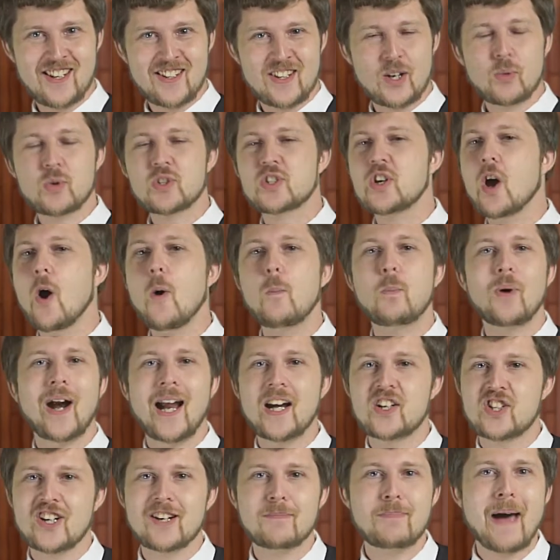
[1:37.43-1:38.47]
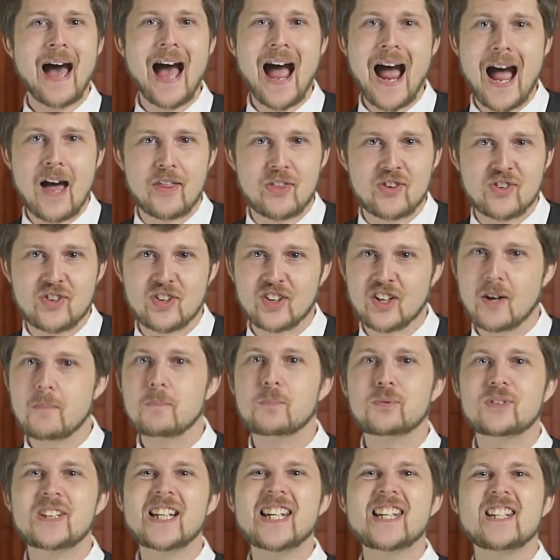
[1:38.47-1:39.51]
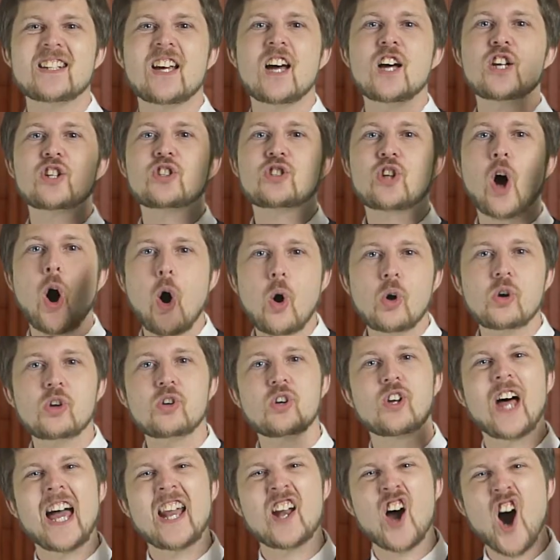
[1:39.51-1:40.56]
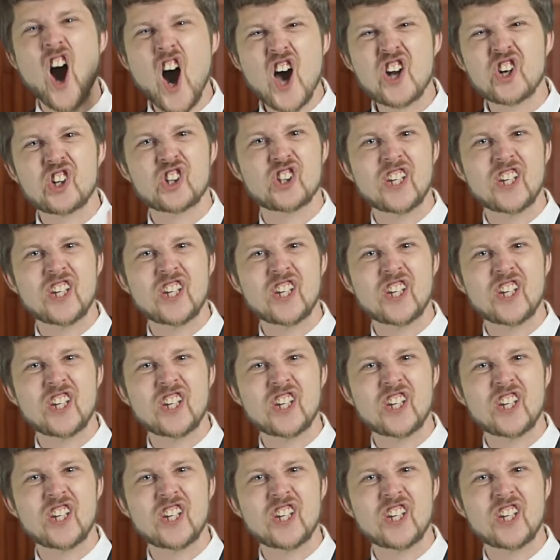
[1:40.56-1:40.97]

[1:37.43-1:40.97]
There was no branching paths, complete, total, and utter